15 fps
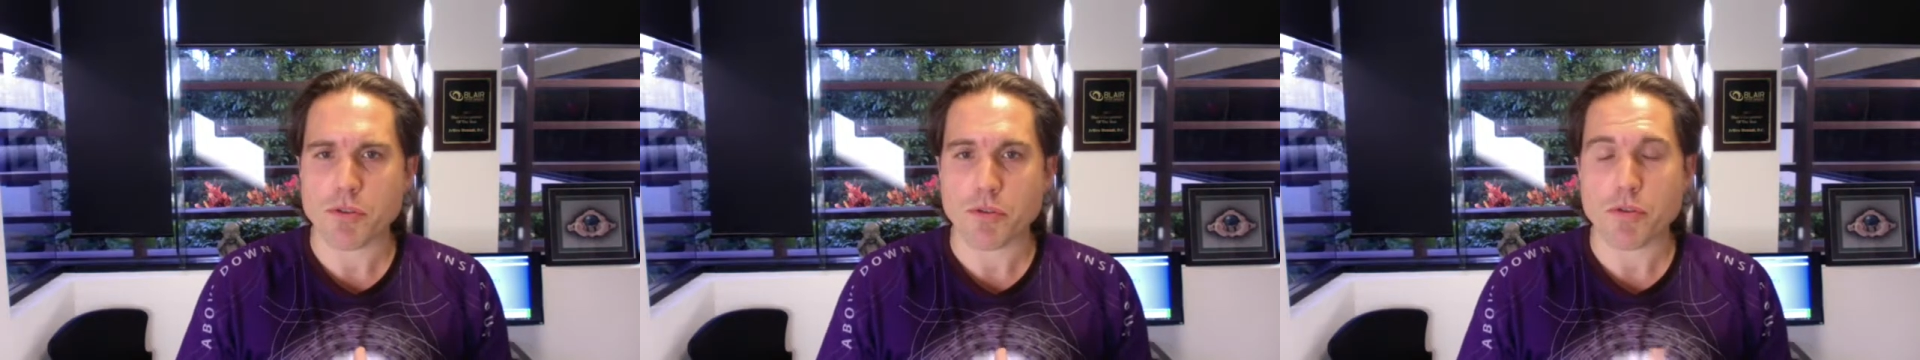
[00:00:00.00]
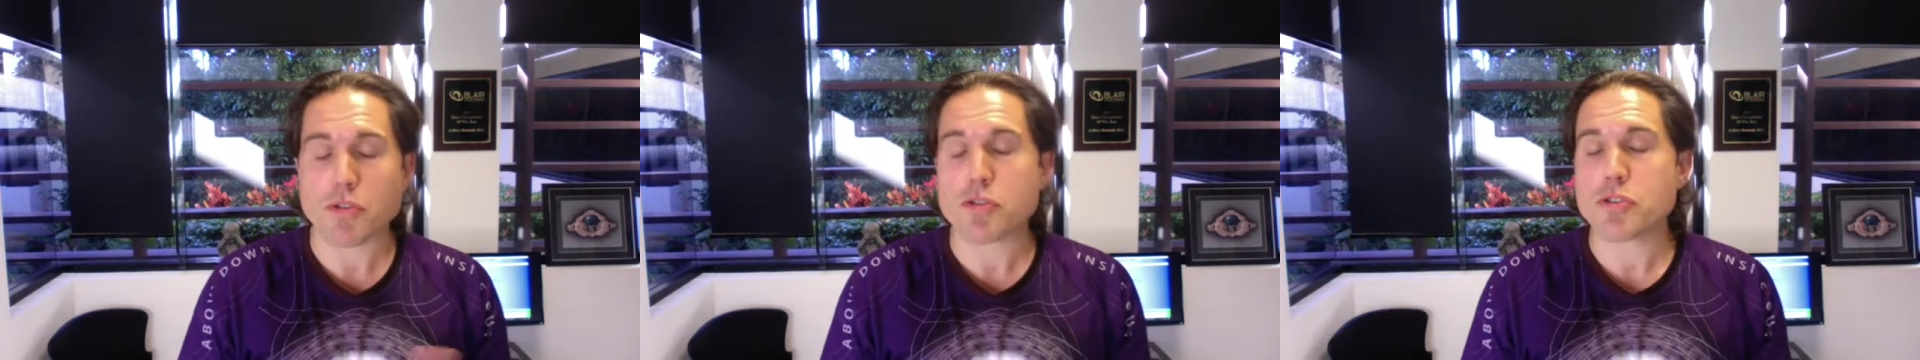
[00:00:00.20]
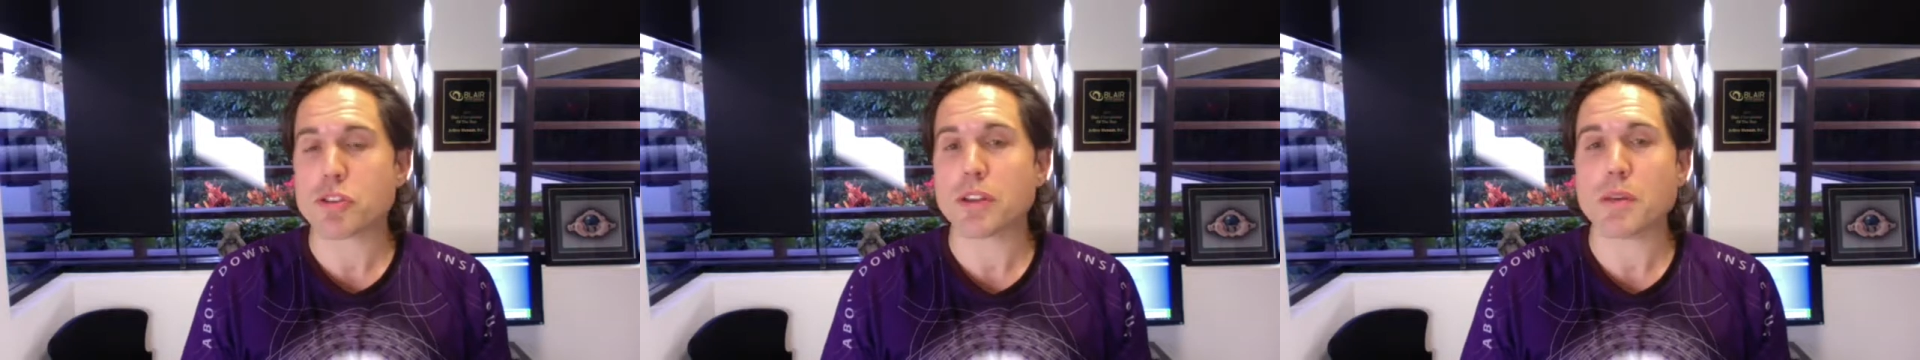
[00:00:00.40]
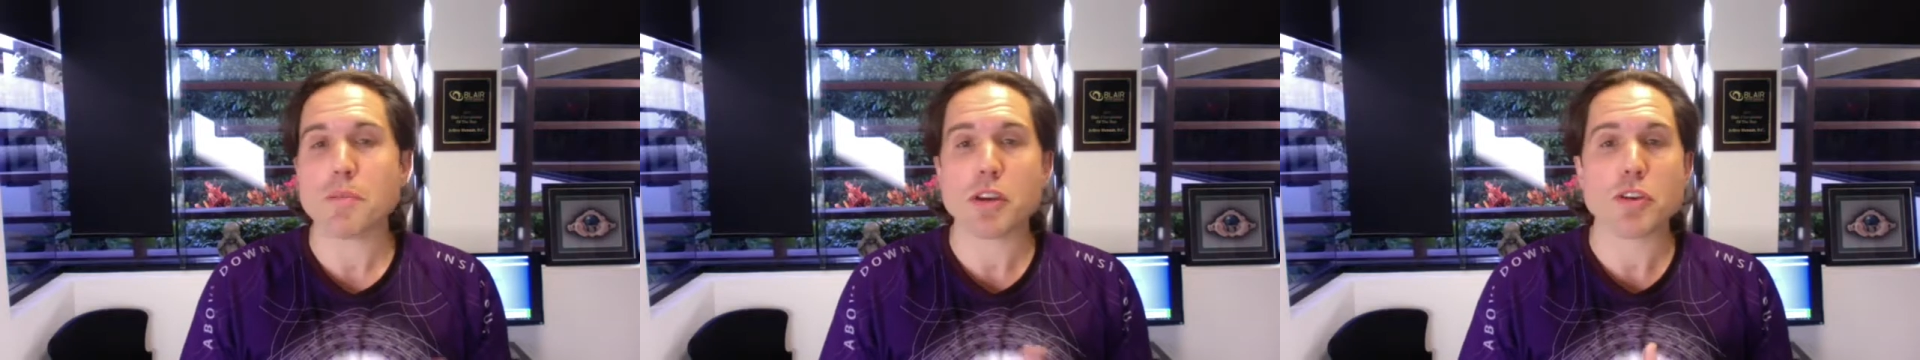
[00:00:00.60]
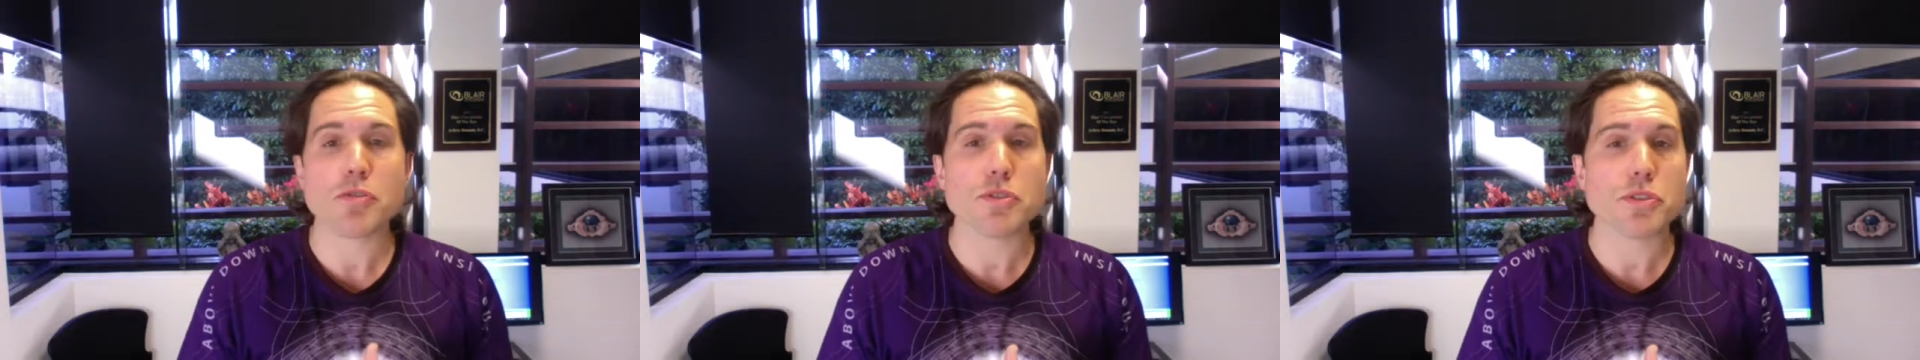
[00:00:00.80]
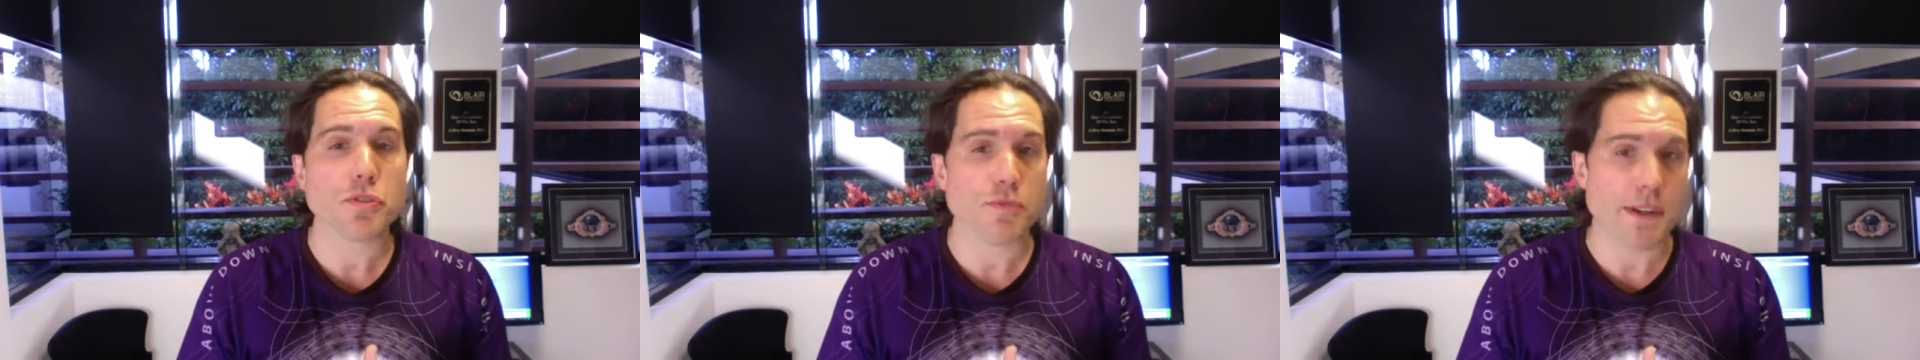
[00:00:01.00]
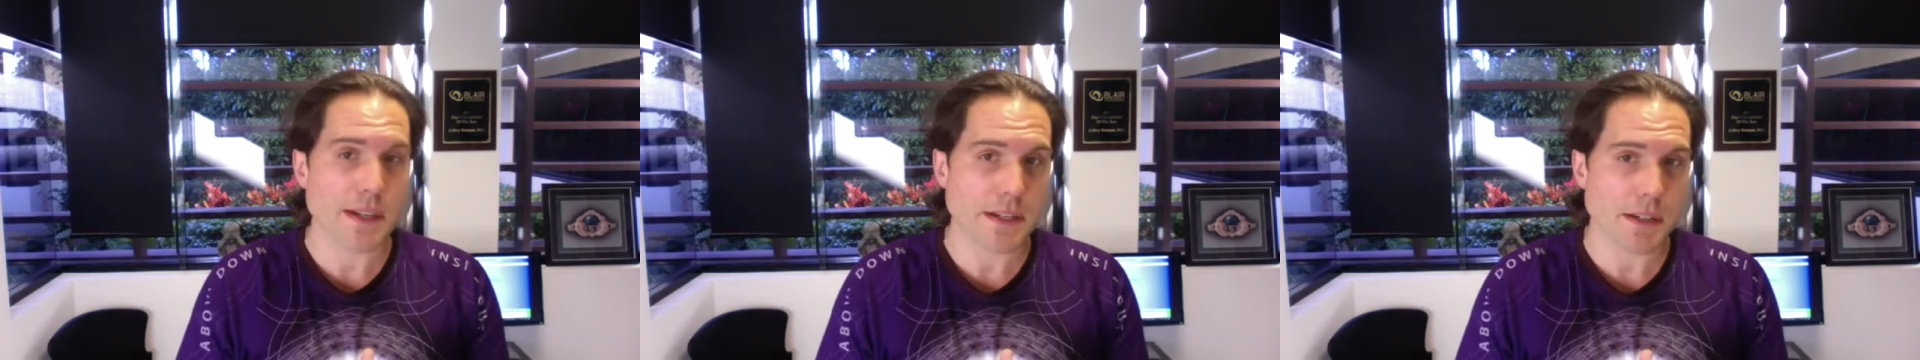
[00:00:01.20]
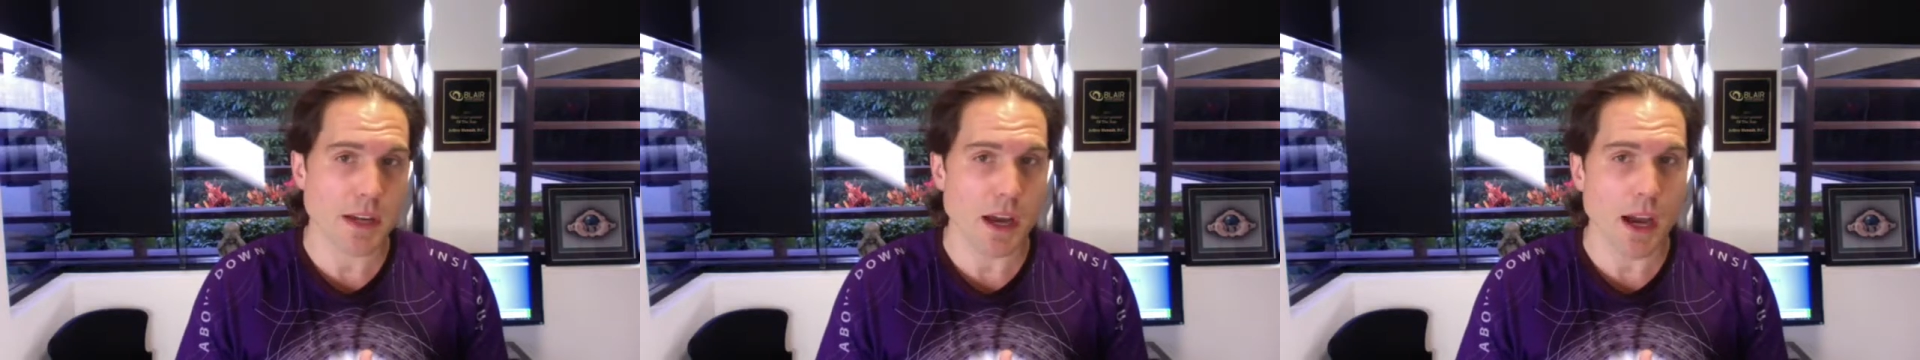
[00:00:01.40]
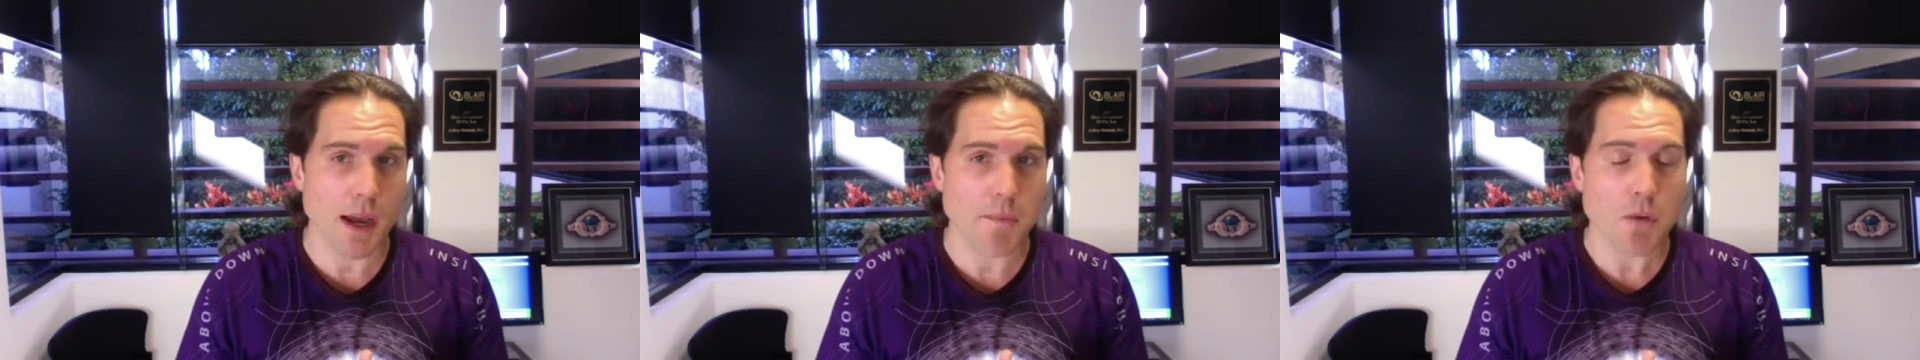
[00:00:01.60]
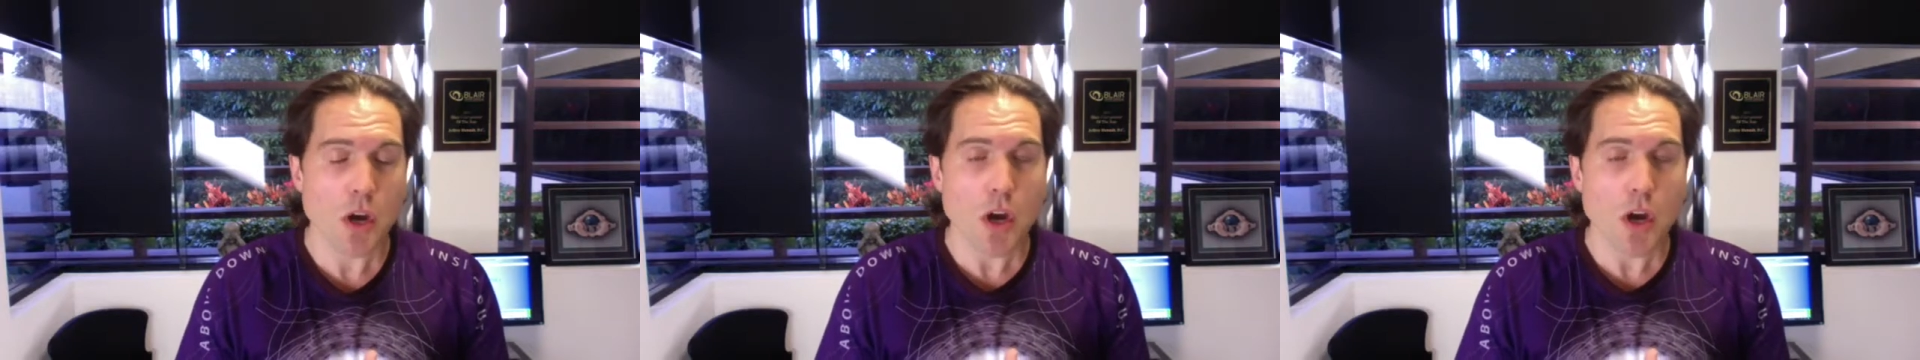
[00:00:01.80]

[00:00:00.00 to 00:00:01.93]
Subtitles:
or you should limit your screen time,